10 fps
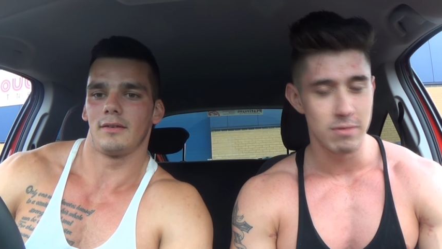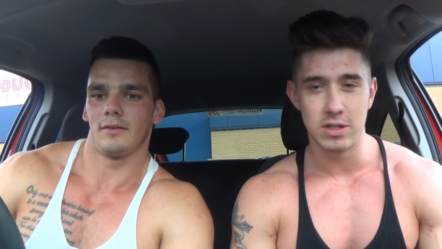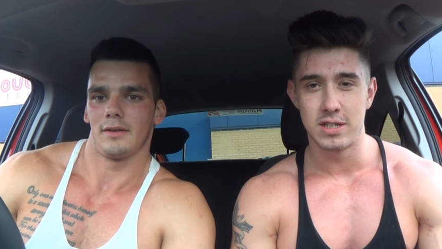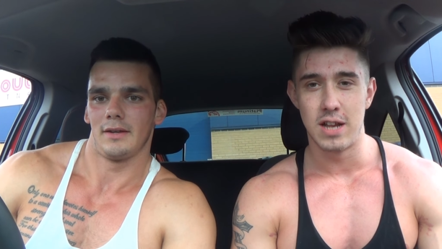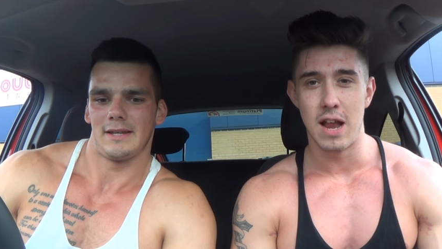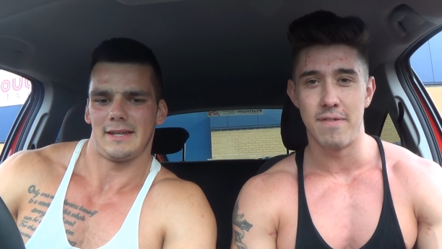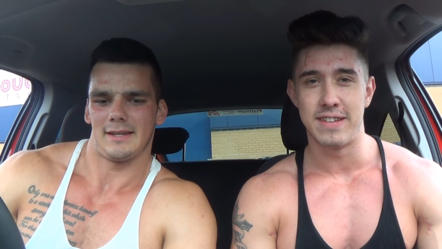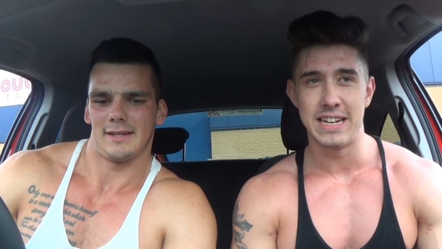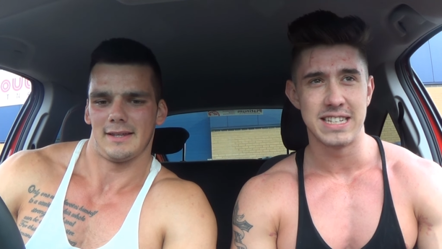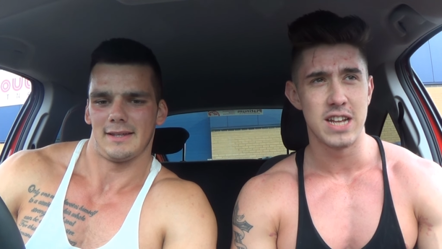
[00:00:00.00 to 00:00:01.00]
Speaker 1: We don't just love
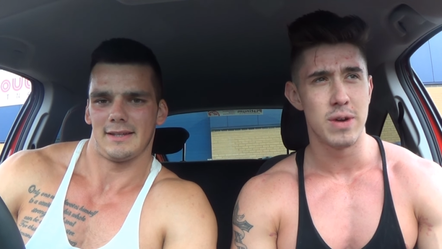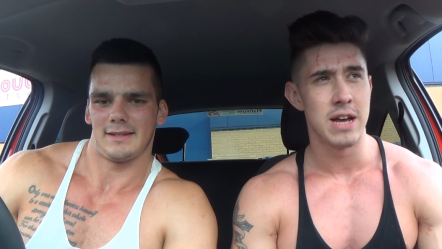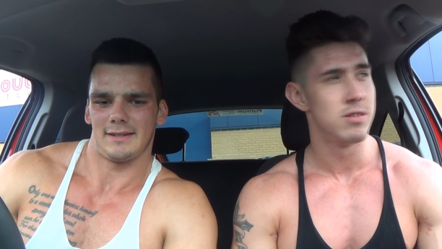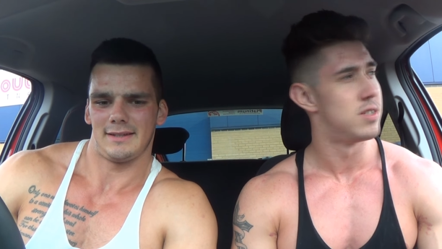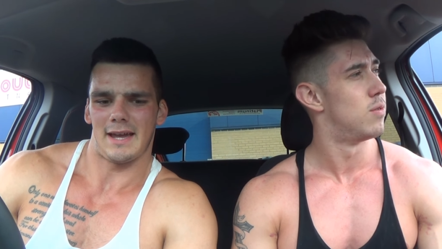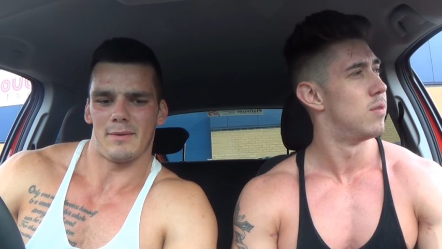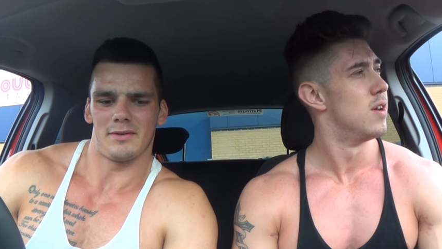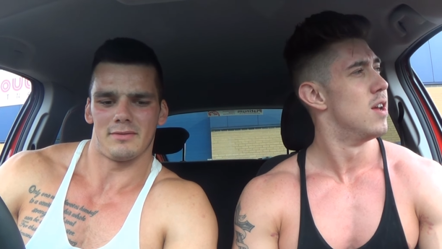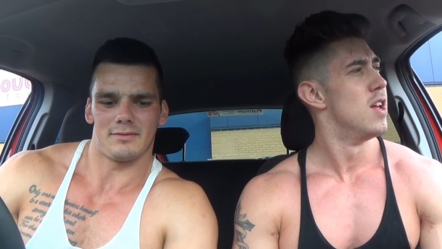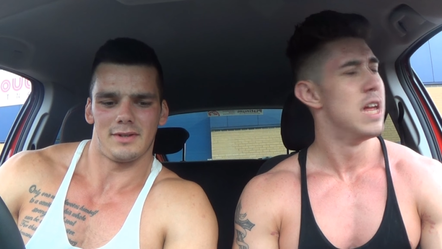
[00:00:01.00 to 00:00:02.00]
Zyzz and no one
Speaker 2: else. Yeah, we
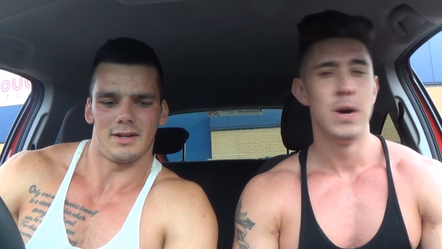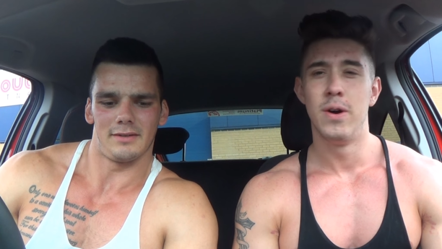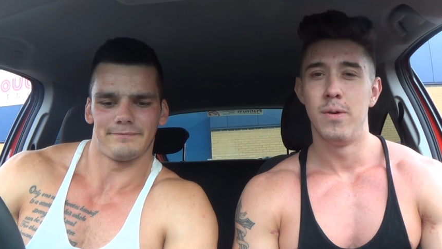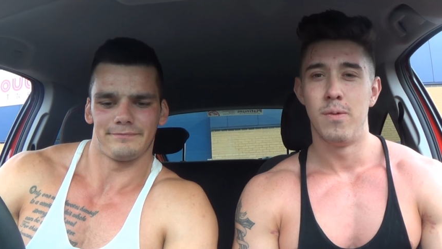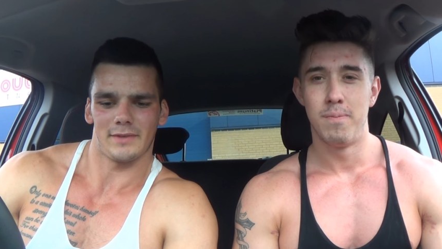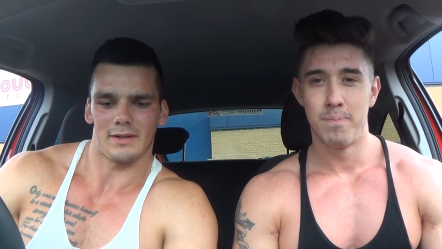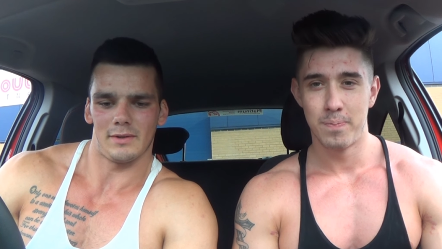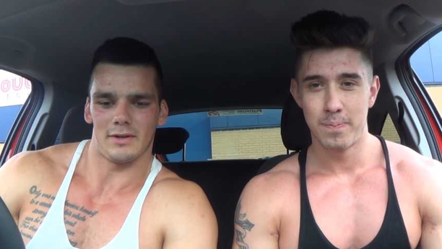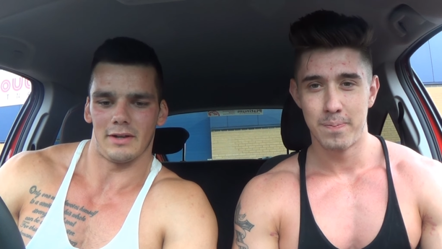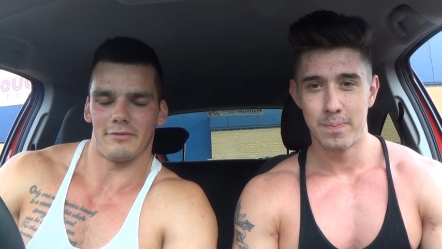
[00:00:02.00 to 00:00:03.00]
don't. You know,
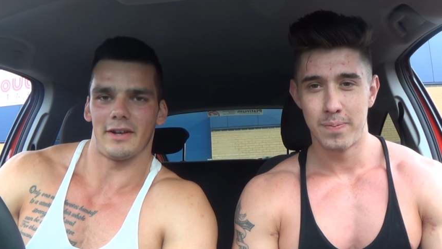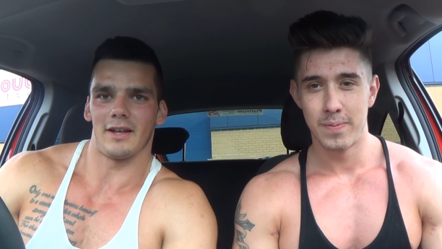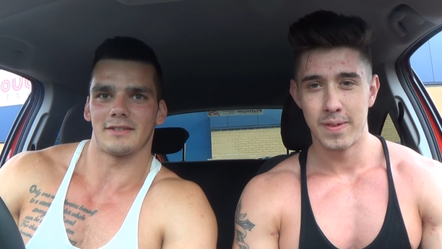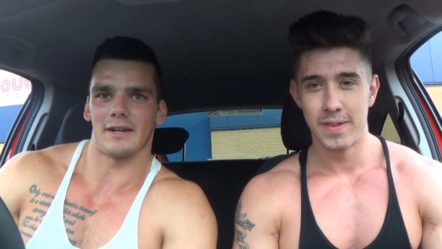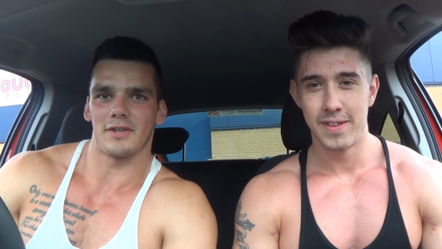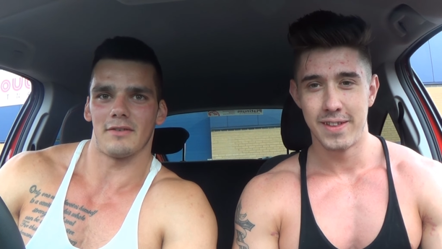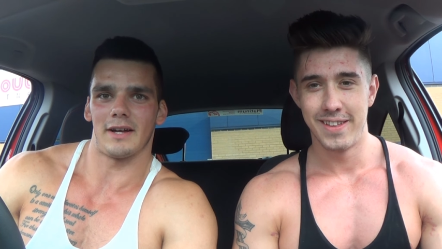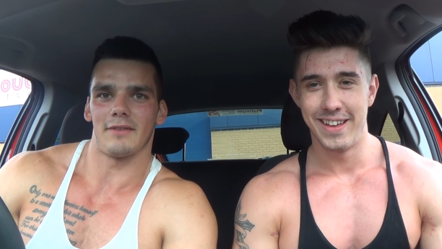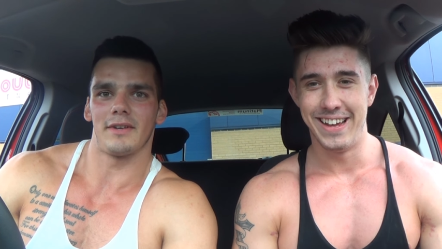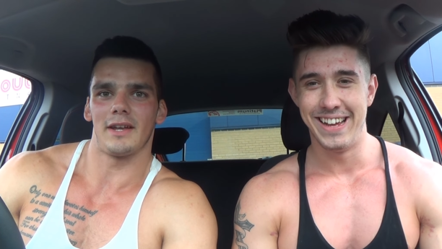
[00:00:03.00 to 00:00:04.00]
we don't like fiddle ourselves over
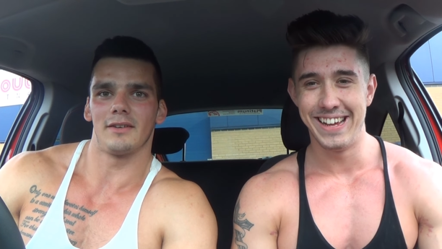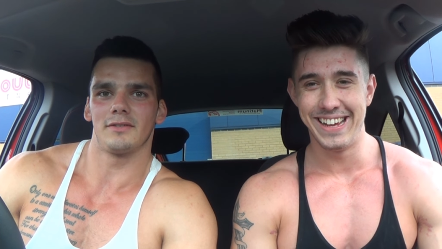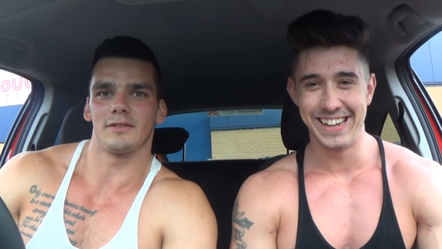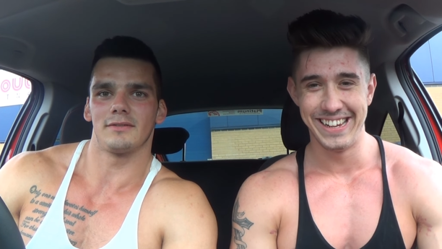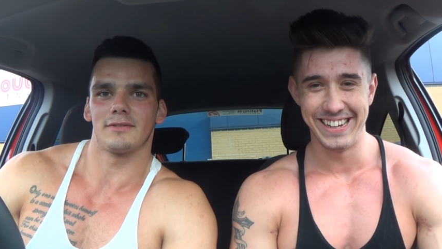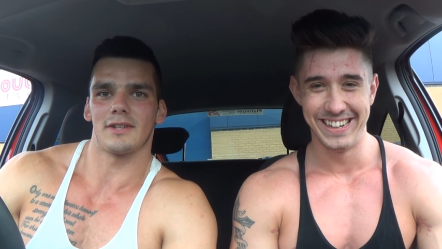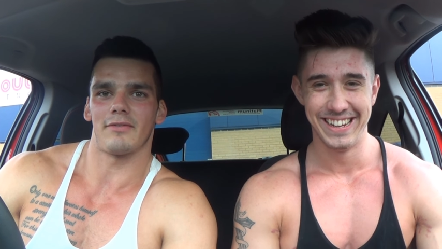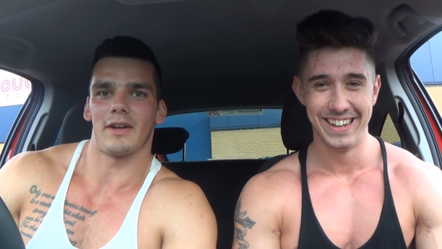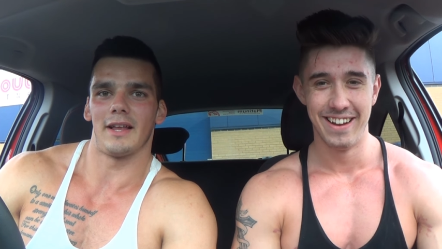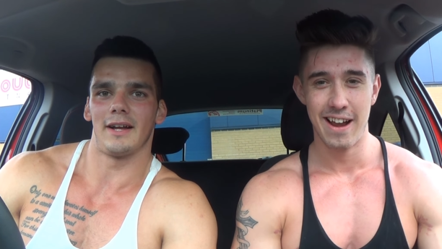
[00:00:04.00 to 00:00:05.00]
that videos and
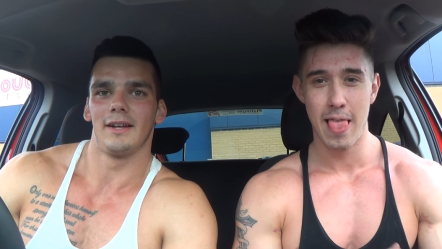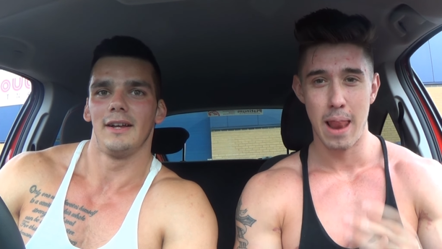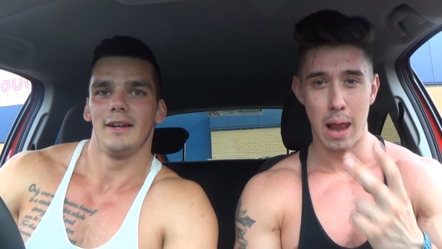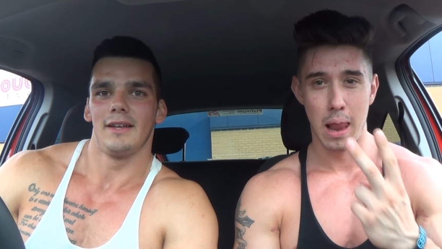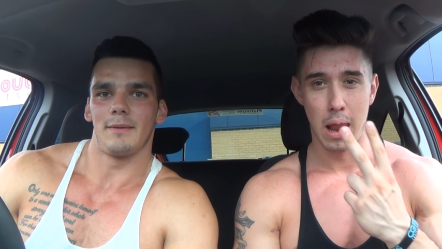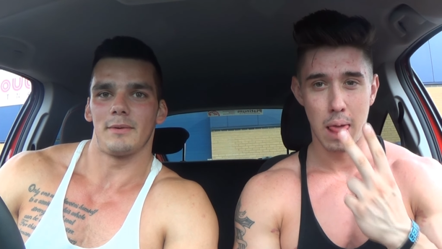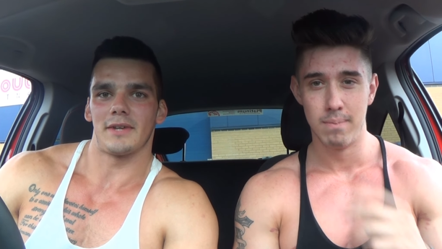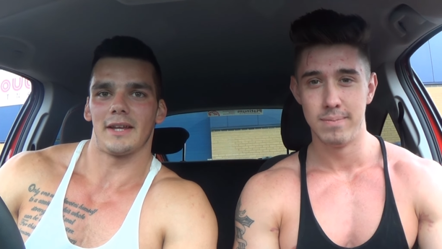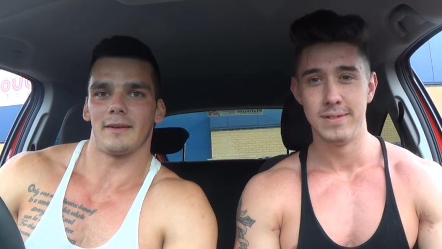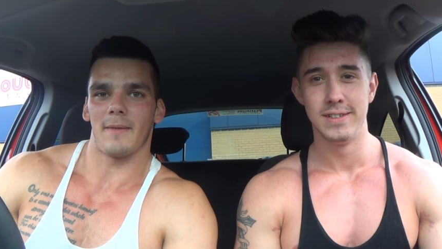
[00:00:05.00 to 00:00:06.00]
stuff like that. People
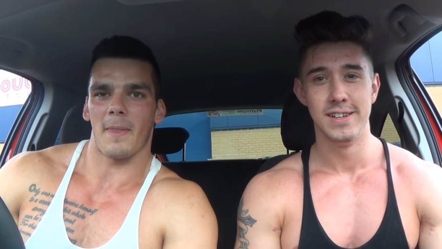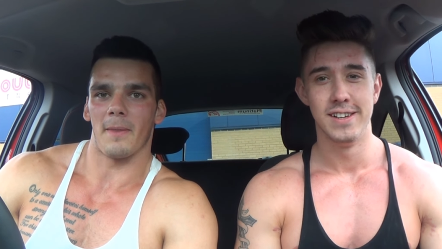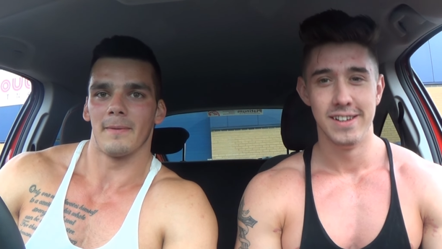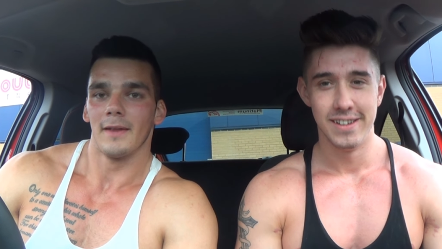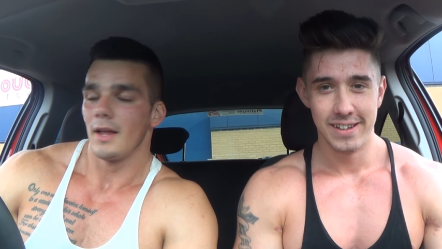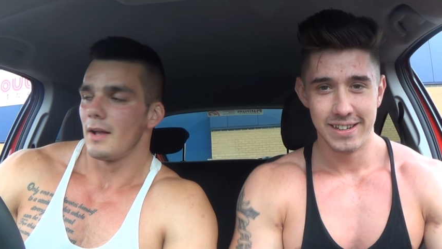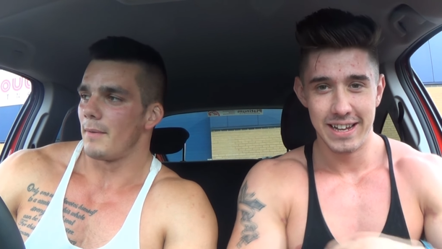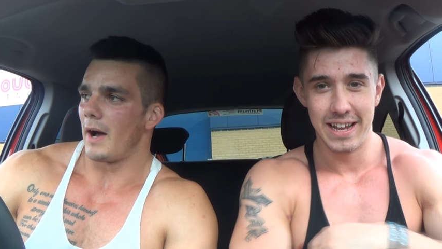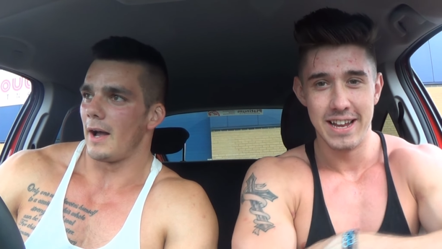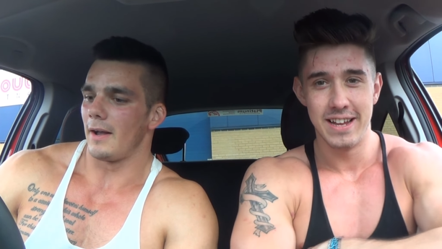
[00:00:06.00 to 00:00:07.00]
say, oh.
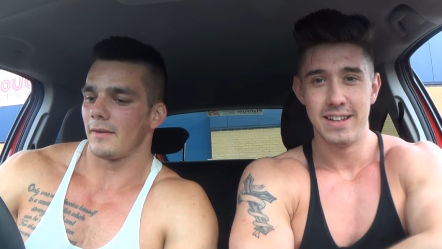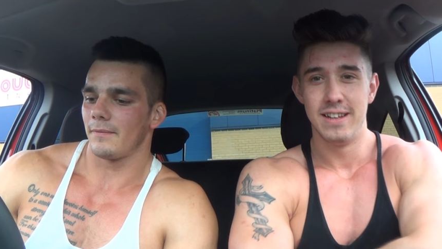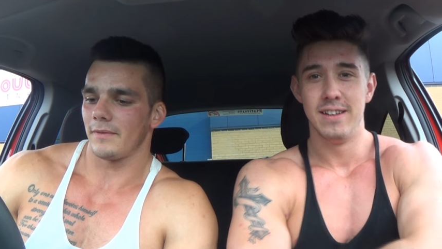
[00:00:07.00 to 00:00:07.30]
But